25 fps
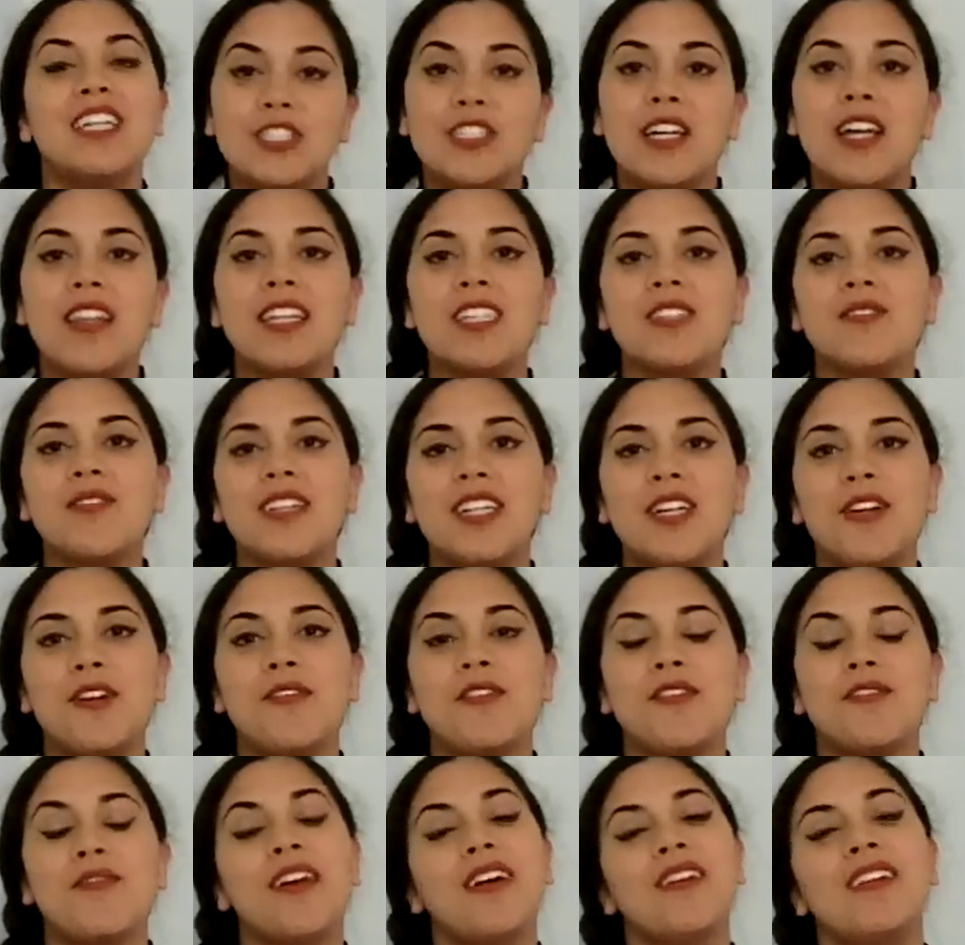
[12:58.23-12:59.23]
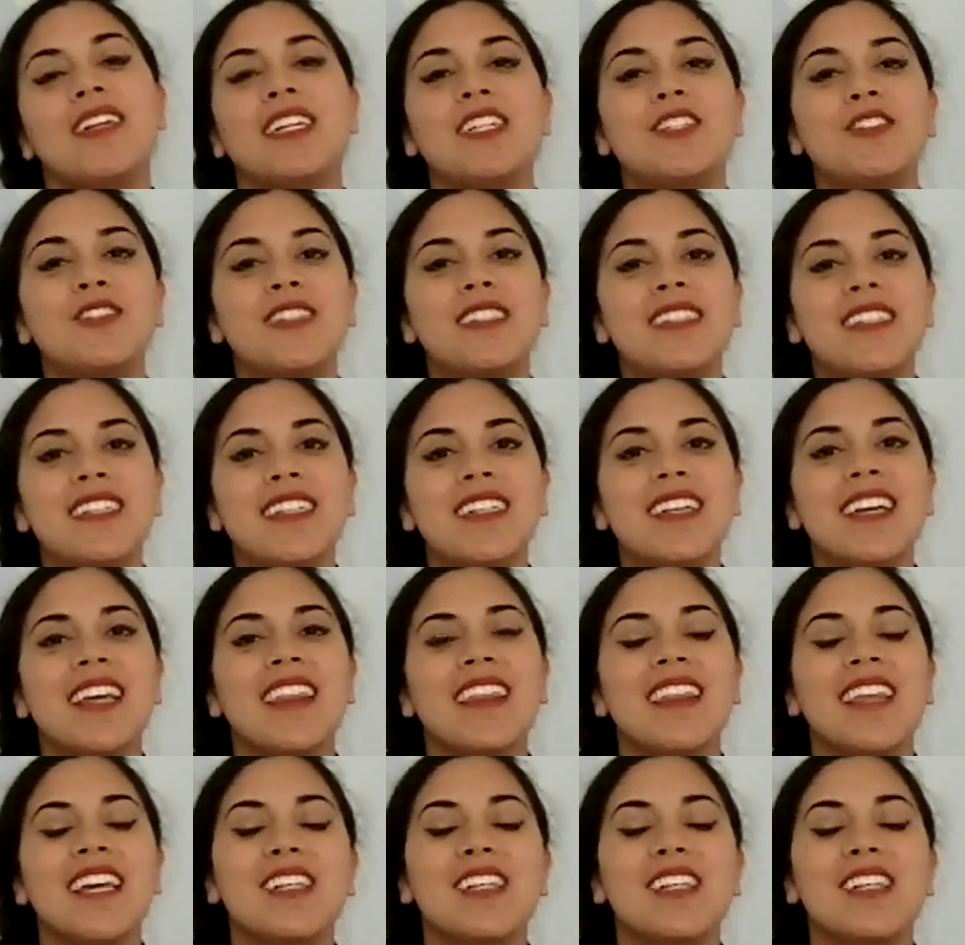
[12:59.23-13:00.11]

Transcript: Share this video if you found it interesting.